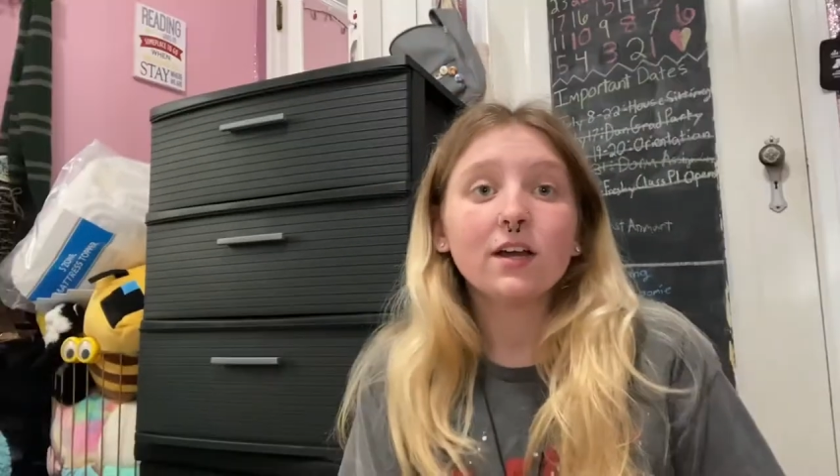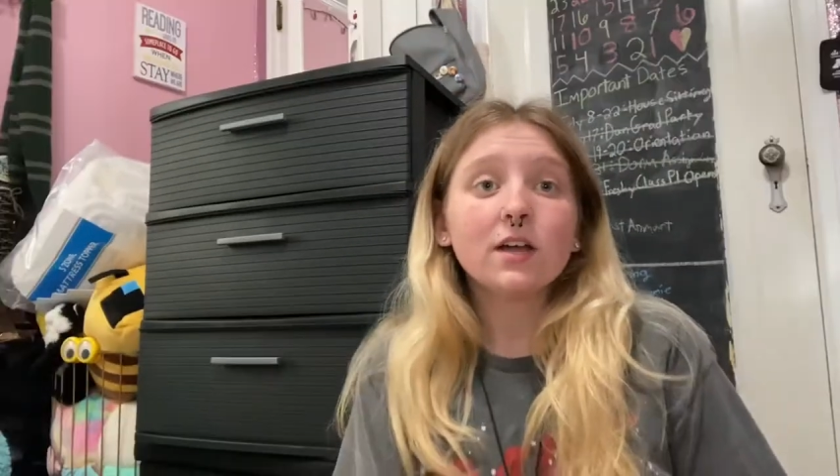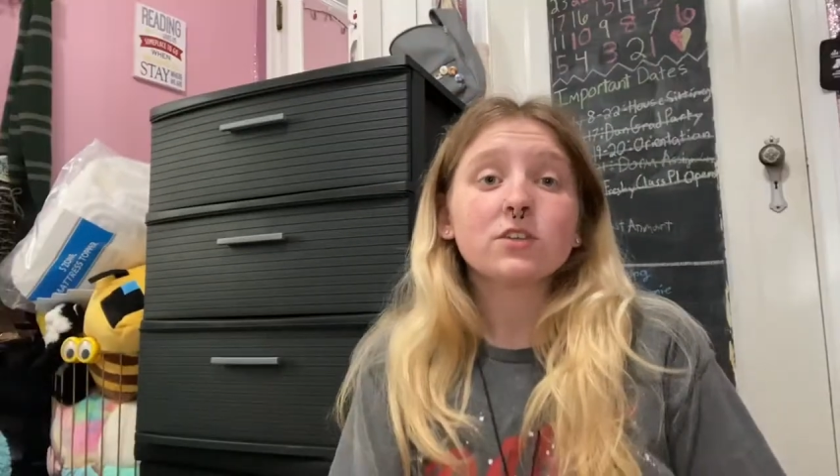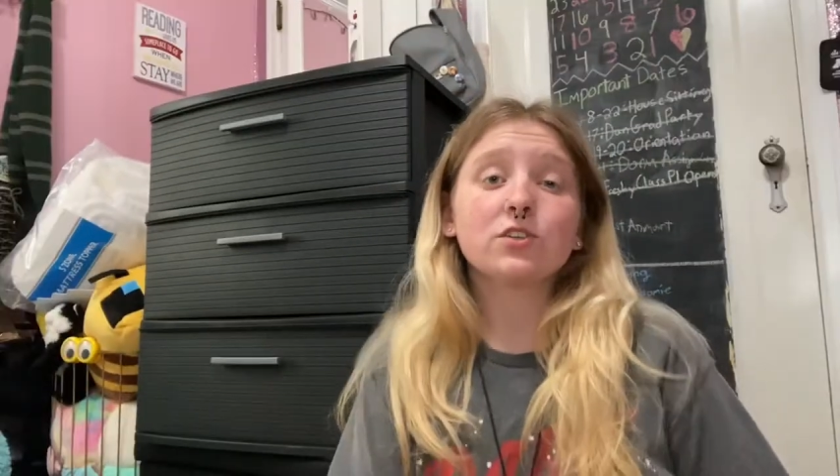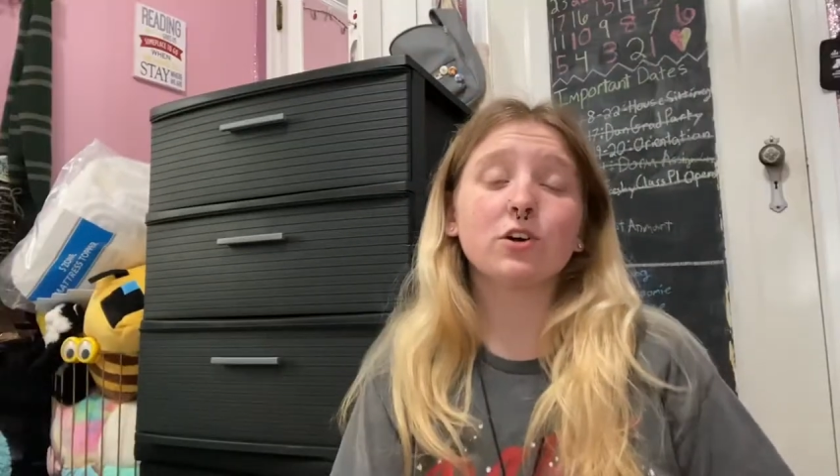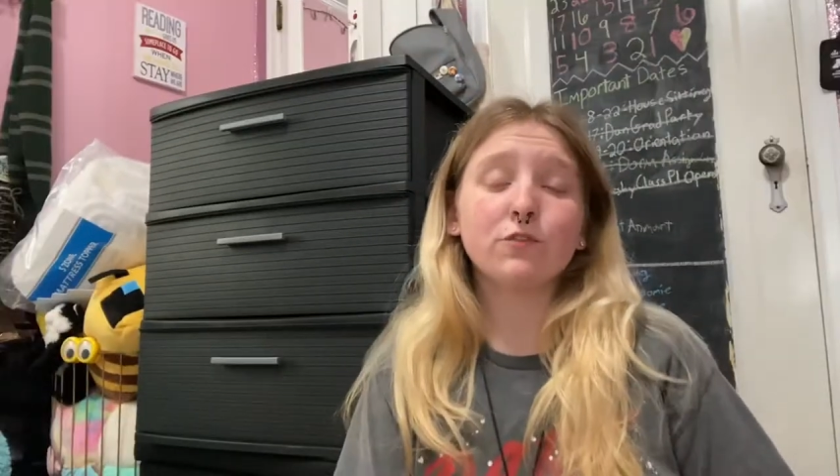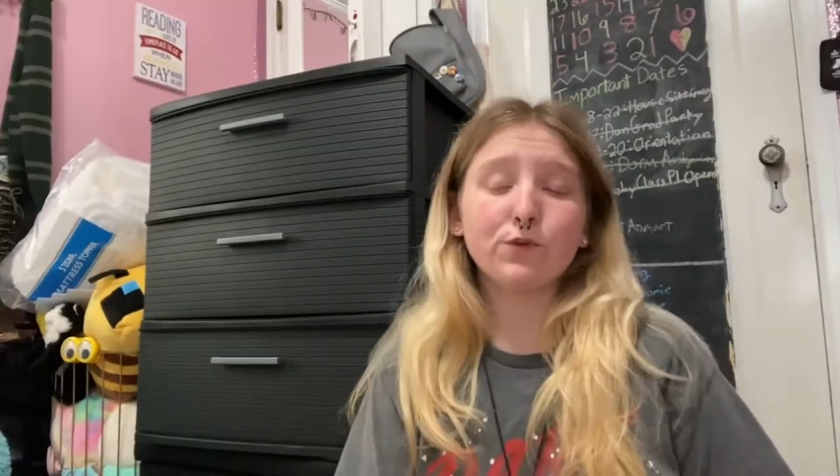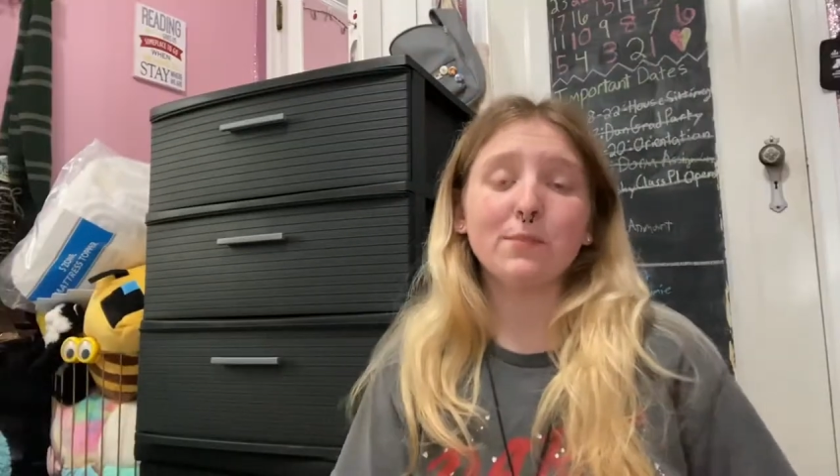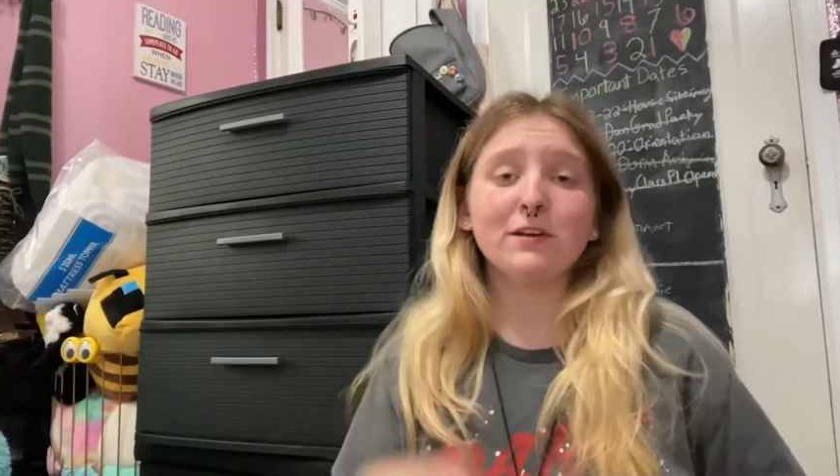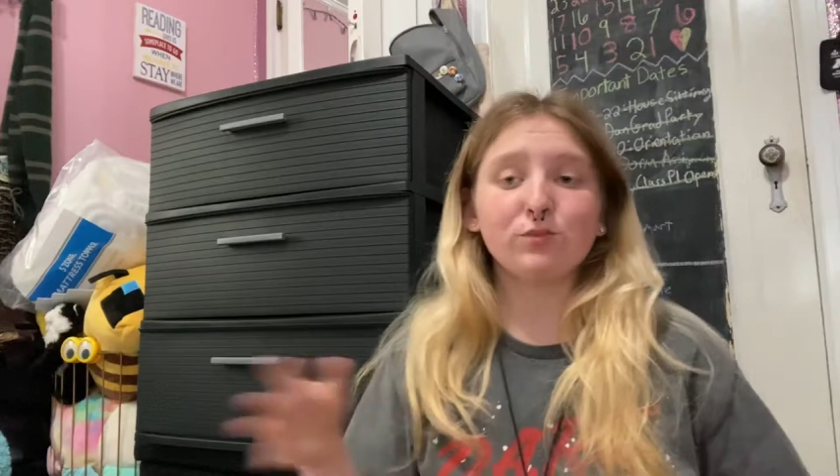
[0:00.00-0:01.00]
So
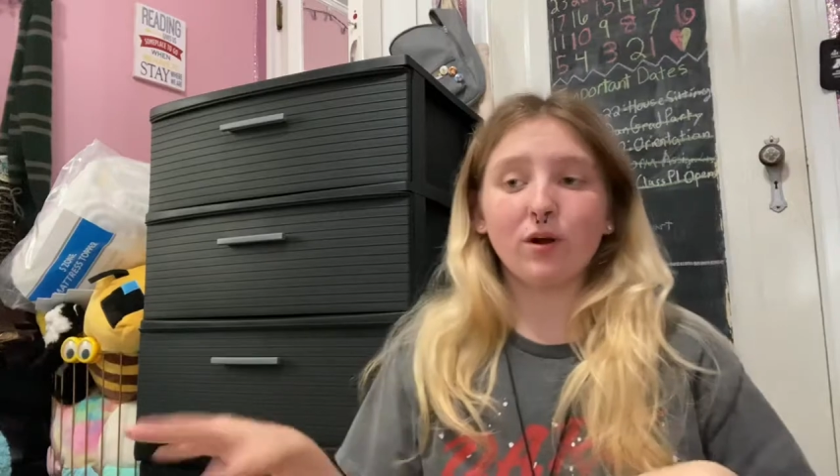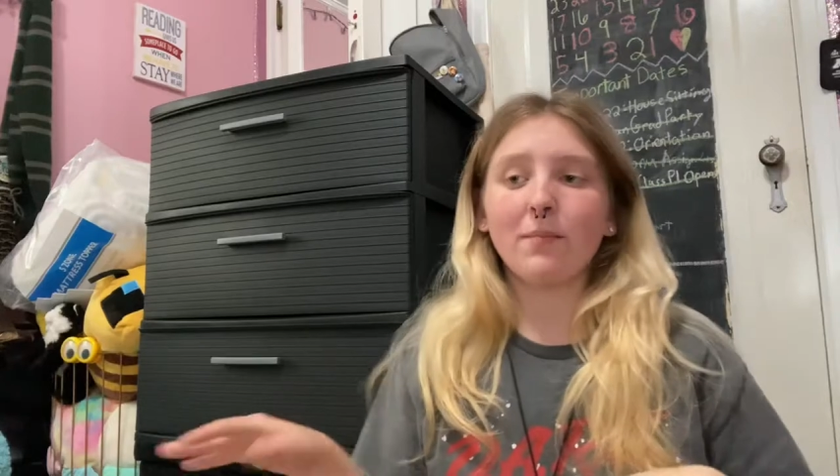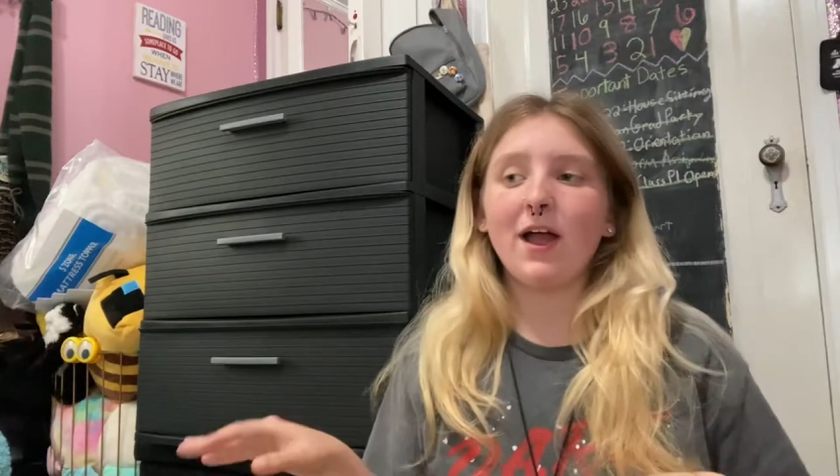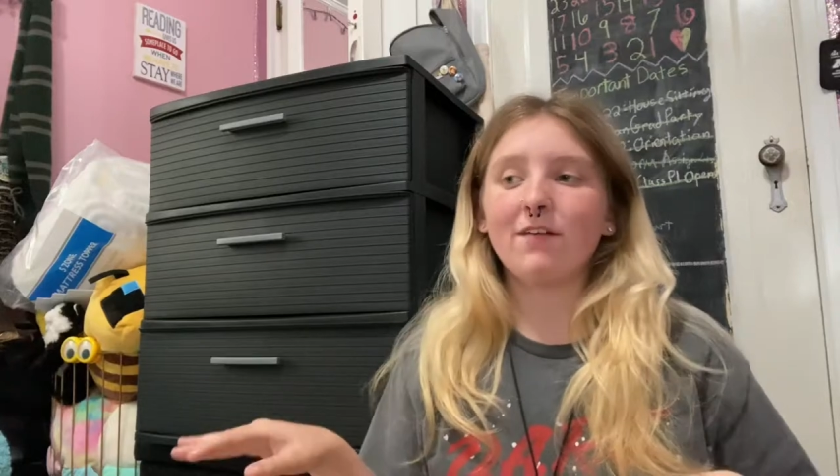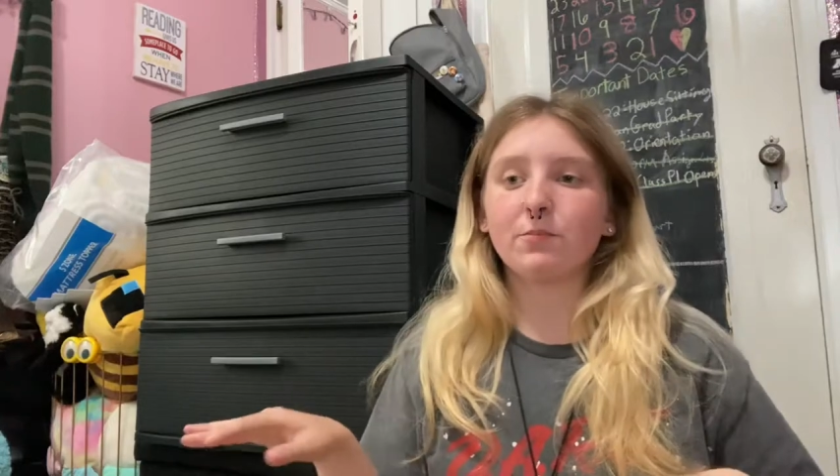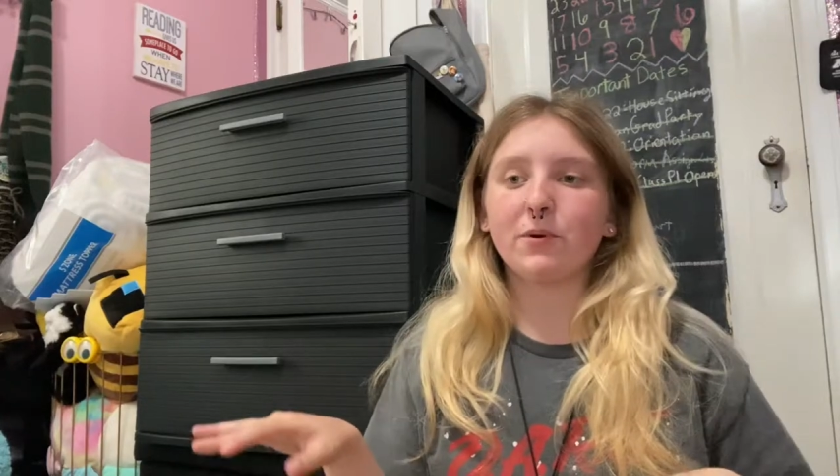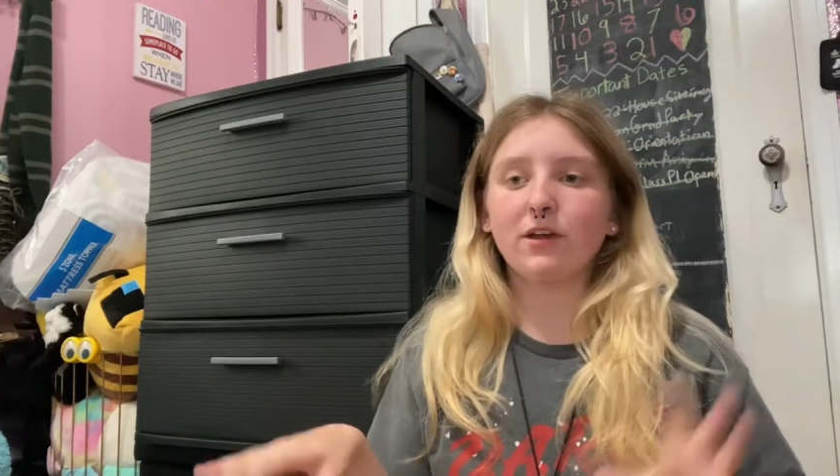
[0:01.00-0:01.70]
for my dorm, I have a pretty